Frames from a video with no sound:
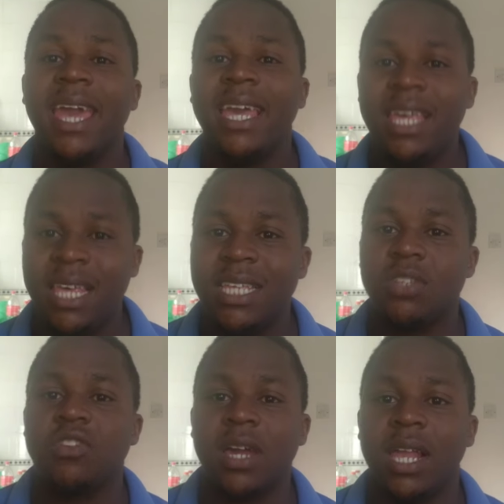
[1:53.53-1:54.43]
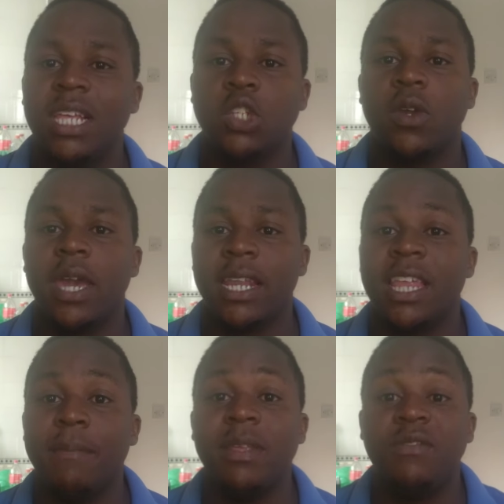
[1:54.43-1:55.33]
he is struggling to carry
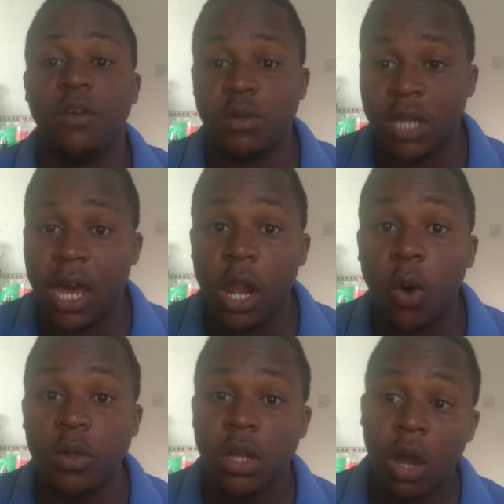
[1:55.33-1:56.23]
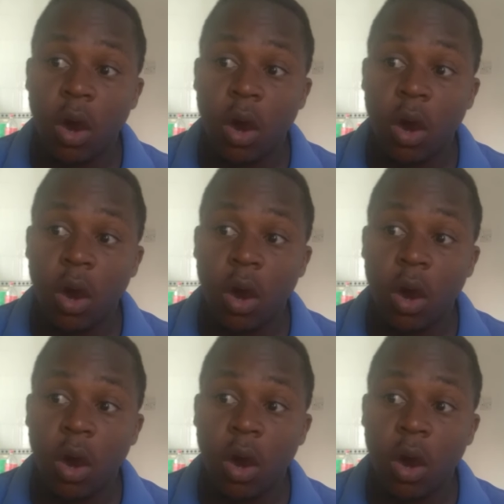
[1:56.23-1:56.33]
that midfield alone.